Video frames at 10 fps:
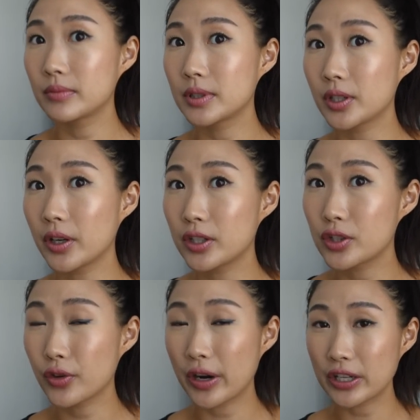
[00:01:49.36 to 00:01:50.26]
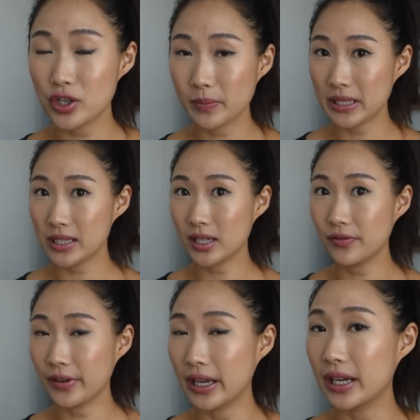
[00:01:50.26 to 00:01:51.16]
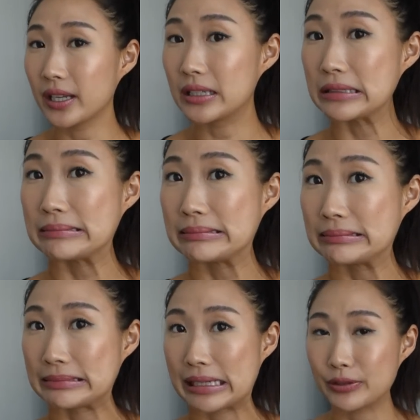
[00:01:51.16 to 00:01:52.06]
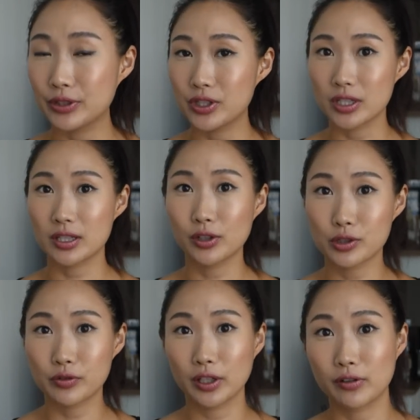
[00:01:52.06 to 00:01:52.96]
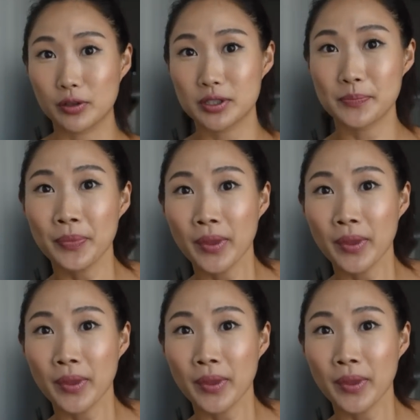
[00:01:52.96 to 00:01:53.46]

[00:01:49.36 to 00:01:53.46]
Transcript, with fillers: started scratching myself and now it just looks really gross.